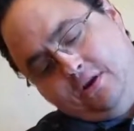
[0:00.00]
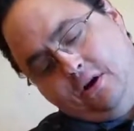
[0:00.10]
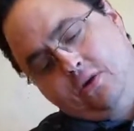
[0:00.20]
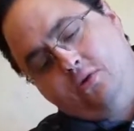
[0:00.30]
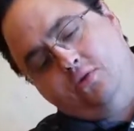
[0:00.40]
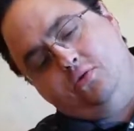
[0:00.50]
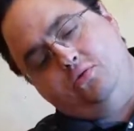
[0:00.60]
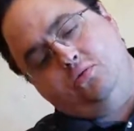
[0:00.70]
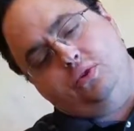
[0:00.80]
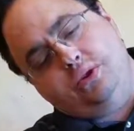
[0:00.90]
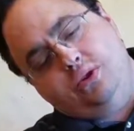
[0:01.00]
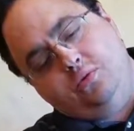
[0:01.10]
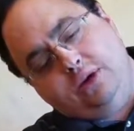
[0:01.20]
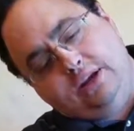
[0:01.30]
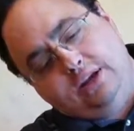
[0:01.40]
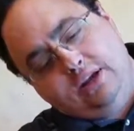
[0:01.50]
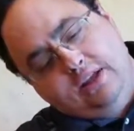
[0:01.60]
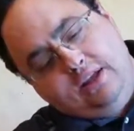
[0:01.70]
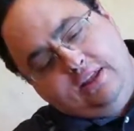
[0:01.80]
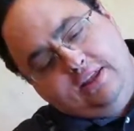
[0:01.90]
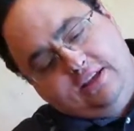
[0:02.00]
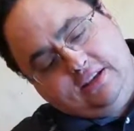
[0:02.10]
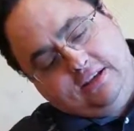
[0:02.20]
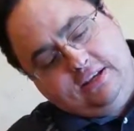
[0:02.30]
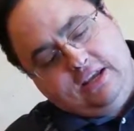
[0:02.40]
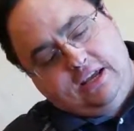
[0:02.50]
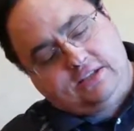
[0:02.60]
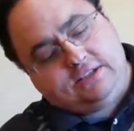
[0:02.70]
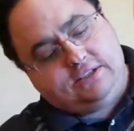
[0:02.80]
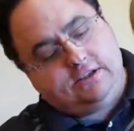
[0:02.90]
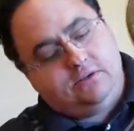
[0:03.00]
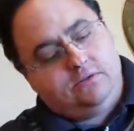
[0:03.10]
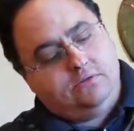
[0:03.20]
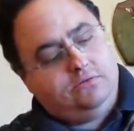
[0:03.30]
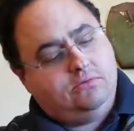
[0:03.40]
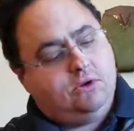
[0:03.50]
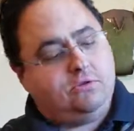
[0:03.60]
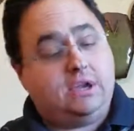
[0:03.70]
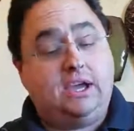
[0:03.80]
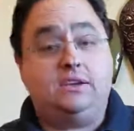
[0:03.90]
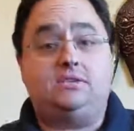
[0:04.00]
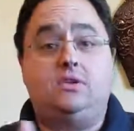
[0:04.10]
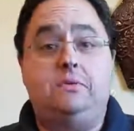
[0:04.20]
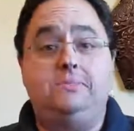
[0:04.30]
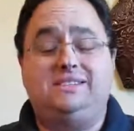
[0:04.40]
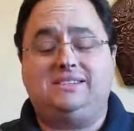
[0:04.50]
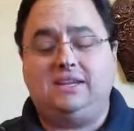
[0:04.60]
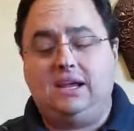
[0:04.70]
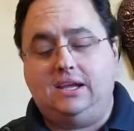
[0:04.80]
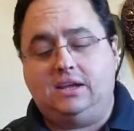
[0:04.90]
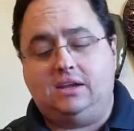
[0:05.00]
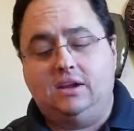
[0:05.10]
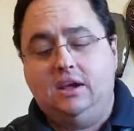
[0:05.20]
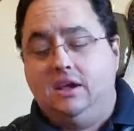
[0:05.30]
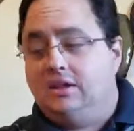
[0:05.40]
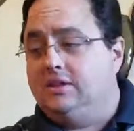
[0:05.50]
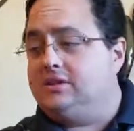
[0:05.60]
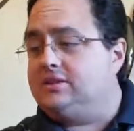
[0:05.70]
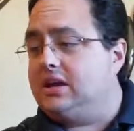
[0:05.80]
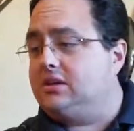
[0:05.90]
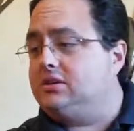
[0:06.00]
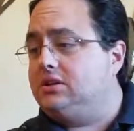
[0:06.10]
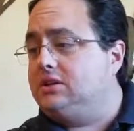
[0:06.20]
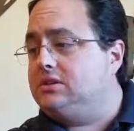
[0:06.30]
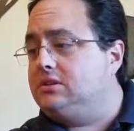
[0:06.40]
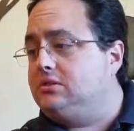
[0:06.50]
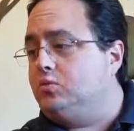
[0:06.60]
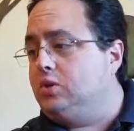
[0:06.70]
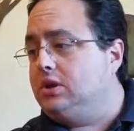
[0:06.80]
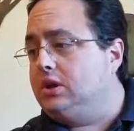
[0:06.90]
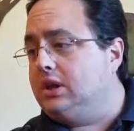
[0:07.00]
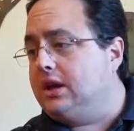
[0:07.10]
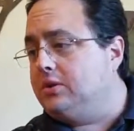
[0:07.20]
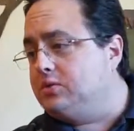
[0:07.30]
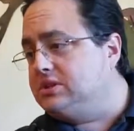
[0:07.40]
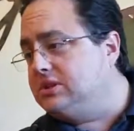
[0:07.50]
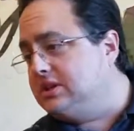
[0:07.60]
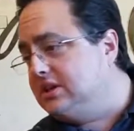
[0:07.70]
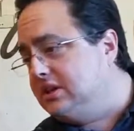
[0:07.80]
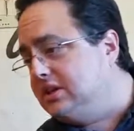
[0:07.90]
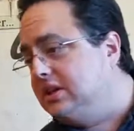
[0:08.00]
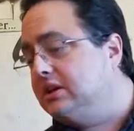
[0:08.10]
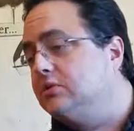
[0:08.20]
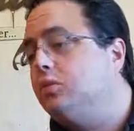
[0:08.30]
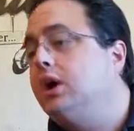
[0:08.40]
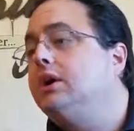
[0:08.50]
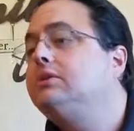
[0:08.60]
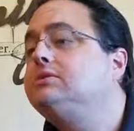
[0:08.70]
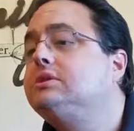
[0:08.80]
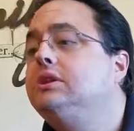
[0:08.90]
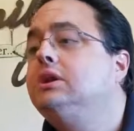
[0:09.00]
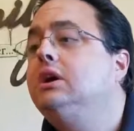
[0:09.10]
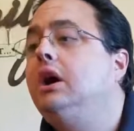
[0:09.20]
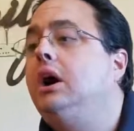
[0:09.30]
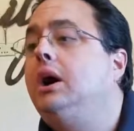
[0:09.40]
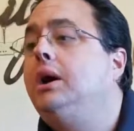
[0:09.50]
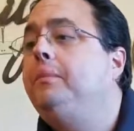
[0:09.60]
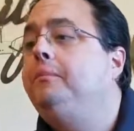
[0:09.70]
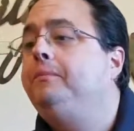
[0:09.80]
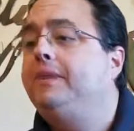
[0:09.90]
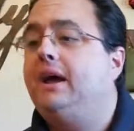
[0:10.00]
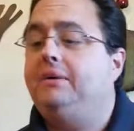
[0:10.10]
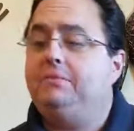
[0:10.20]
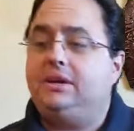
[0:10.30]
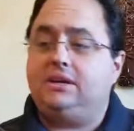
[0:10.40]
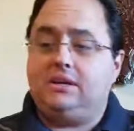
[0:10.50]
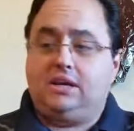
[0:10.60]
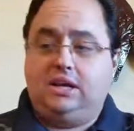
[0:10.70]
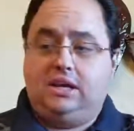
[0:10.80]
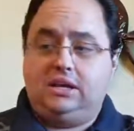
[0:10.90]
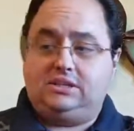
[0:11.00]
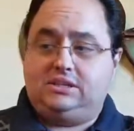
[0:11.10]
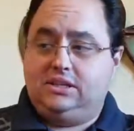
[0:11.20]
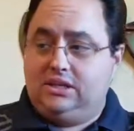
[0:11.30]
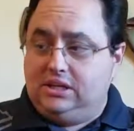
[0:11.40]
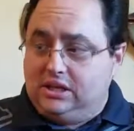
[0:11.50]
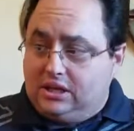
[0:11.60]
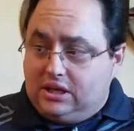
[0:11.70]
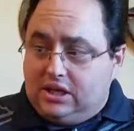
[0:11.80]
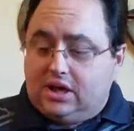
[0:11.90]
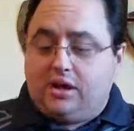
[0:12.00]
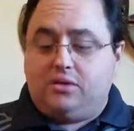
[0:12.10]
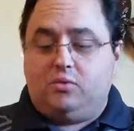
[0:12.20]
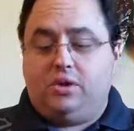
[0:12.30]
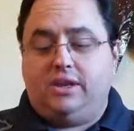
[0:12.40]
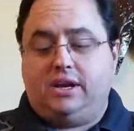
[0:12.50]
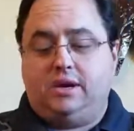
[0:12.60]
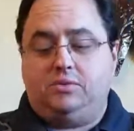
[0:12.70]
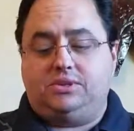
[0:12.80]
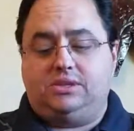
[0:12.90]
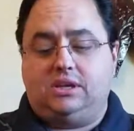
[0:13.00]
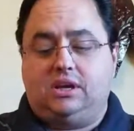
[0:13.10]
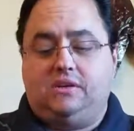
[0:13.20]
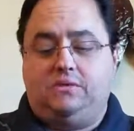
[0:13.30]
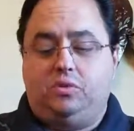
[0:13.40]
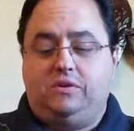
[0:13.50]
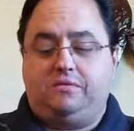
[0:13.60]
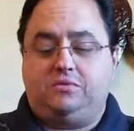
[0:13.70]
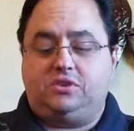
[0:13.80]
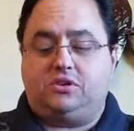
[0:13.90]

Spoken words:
Oh, you know what? Yes. Oh, okay. So I'm mistaken. This actually isn't the one that I was thinking it was. I guess the other one that I was thinking of, the one from Trick